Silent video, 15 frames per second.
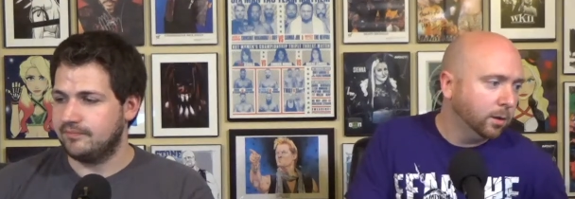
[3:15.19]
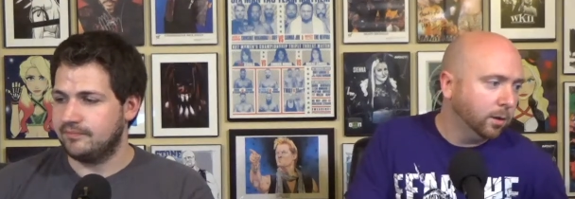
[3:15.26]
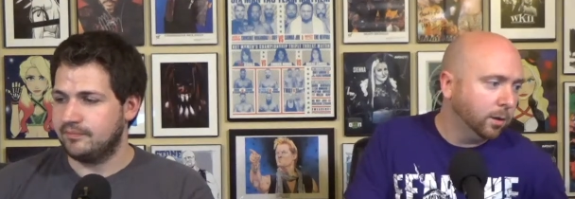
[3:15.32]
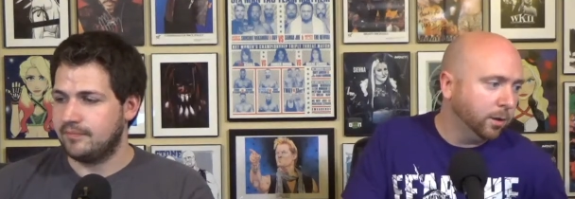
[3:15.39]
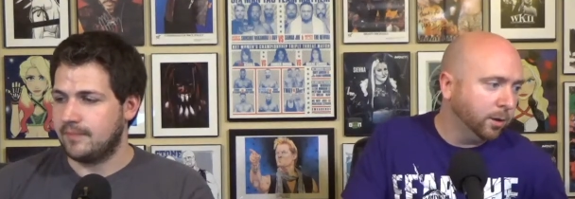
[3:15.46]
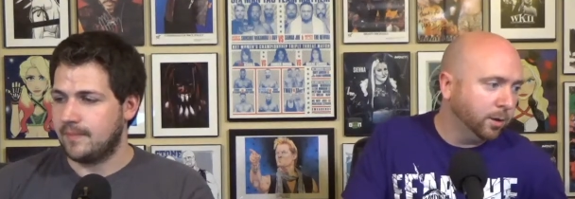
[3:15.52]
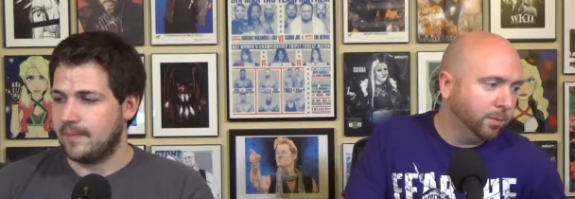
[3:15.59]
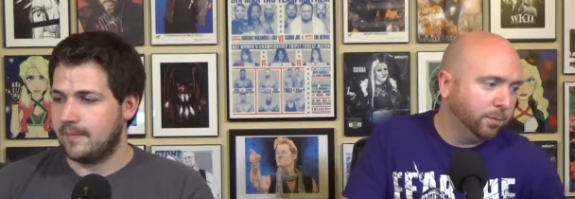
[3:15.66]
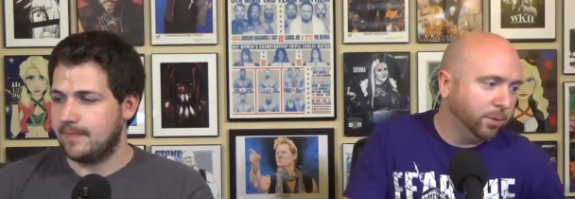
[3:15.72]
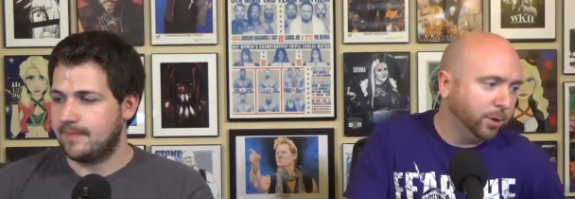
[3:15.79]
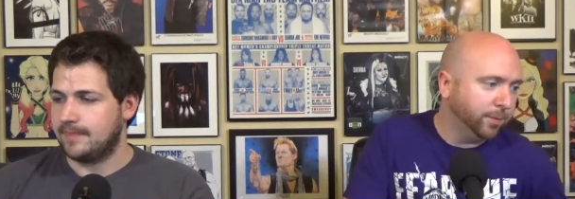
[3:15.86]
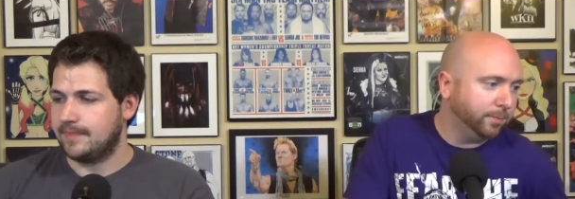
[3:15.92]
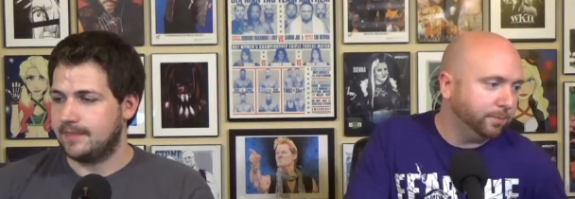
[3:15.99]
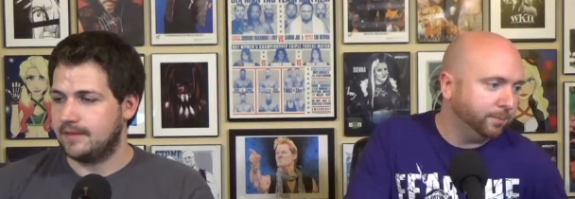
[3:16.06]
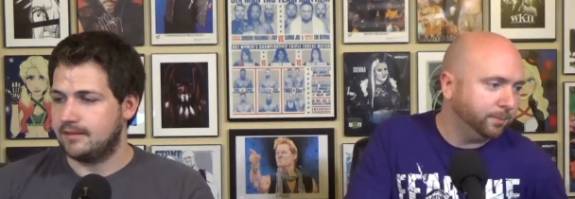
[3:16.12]
Speaker 1: Um,
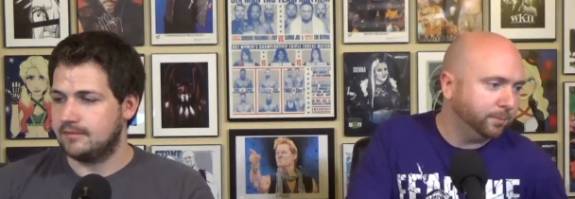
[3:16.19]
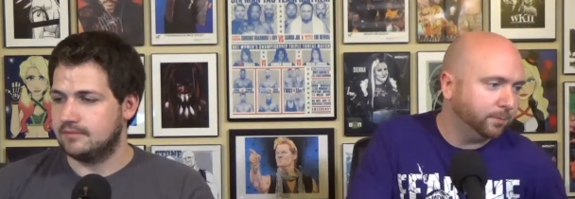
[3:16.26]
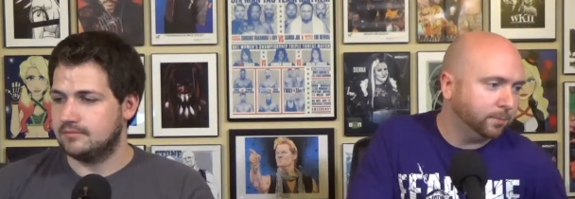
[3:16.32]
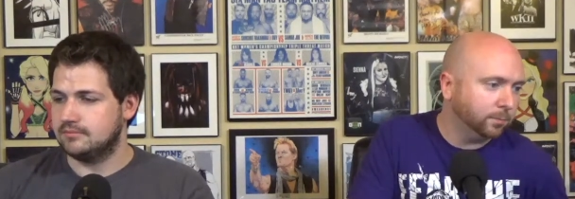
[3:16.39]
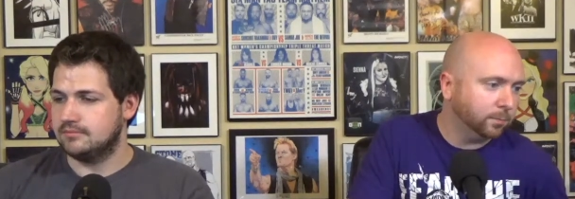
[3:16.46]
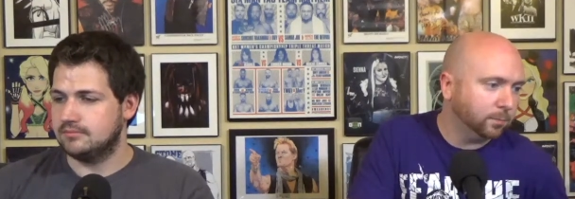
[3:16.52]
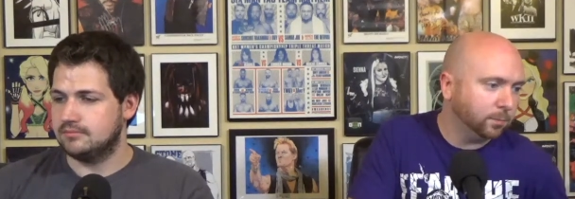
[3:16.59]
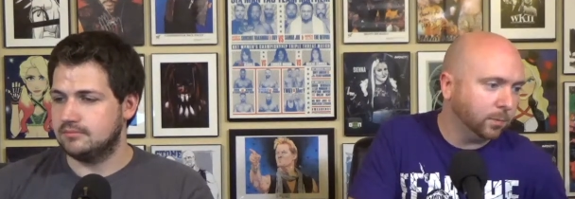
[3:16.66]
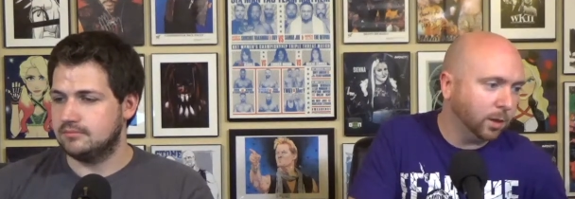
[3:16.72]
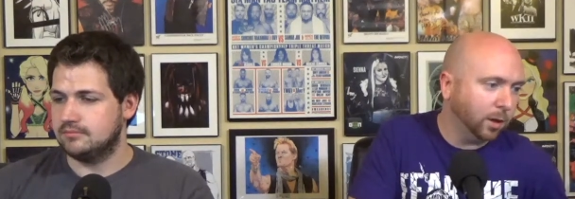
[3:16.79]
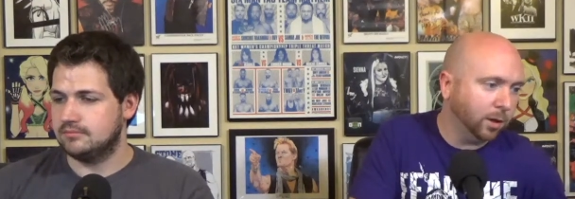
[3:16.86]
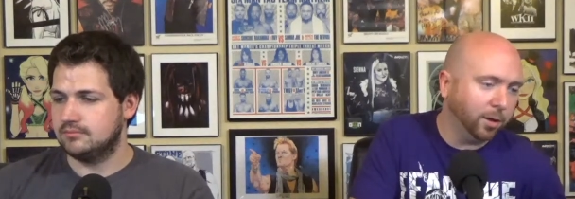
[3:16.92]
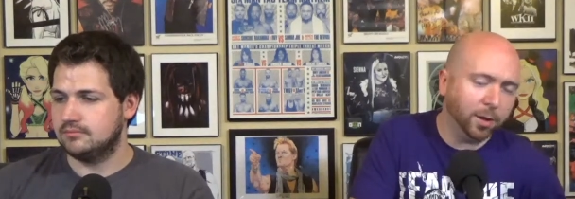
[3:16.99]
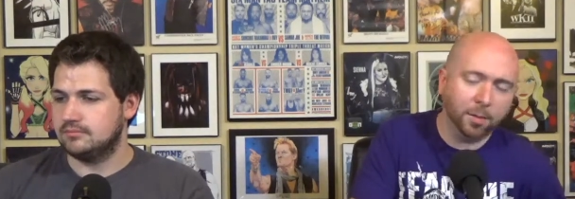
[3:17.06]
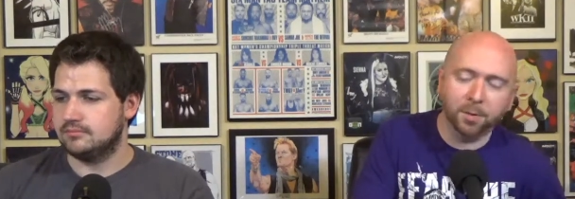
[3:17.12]
but
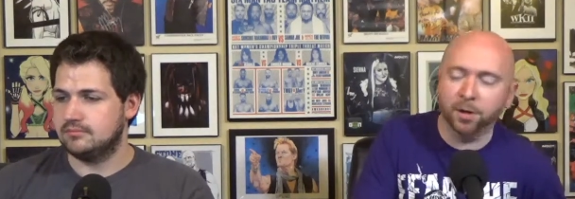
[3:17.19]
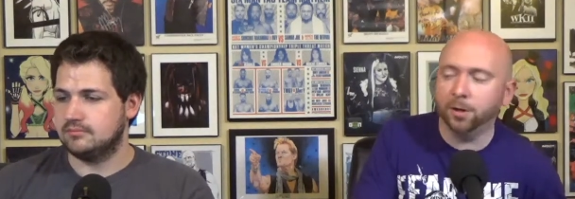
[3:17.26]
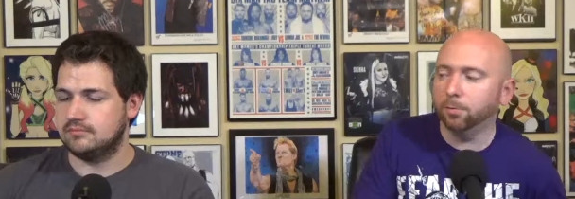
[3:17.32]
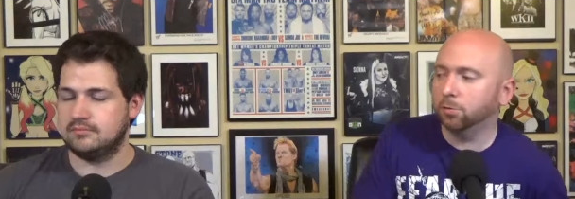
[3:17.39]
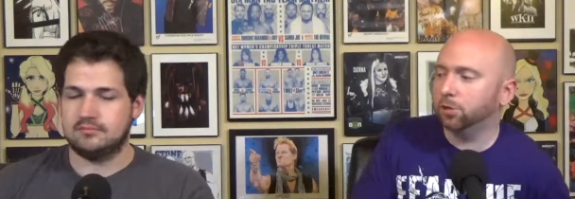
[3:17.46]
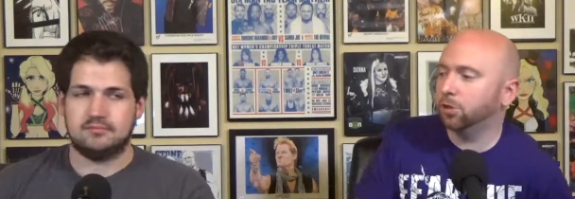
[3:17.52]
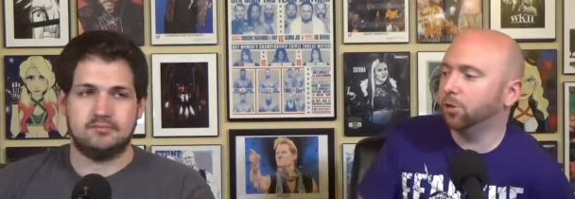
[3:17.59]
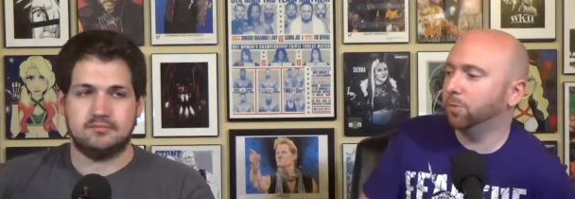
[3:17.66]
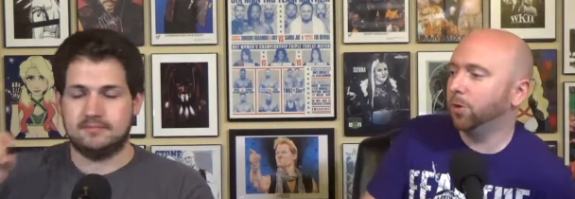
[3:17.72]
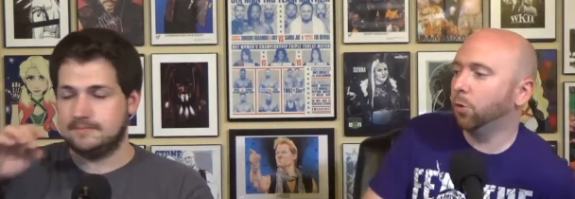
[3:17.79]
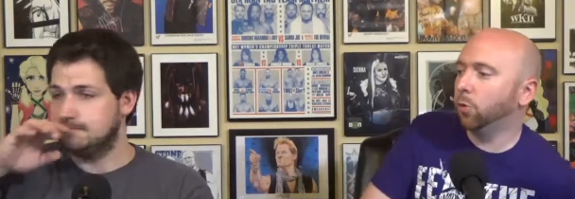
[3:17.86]
I, I mean, it was going to